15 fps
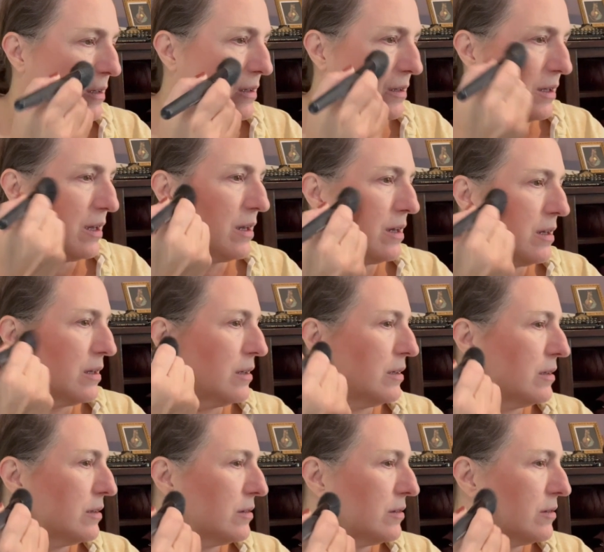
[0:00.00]

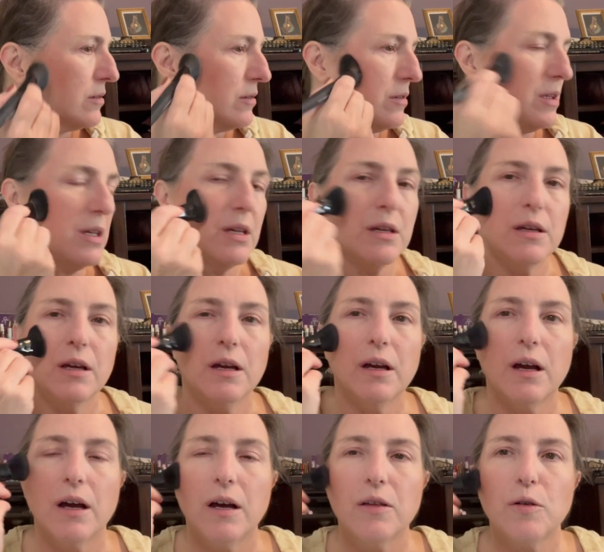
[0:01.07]
the
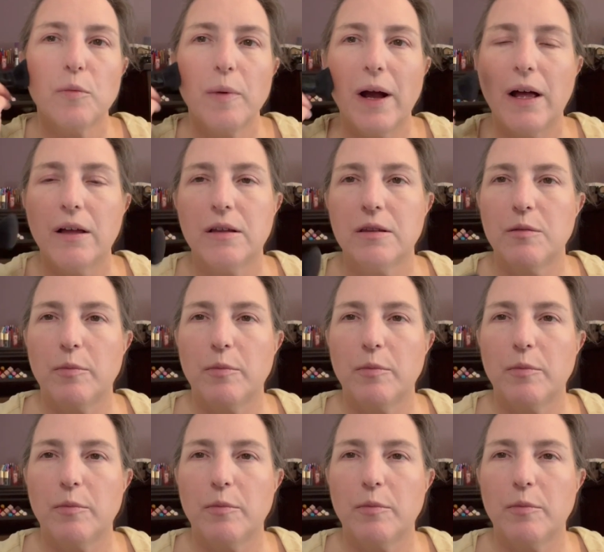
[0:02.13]
other palette,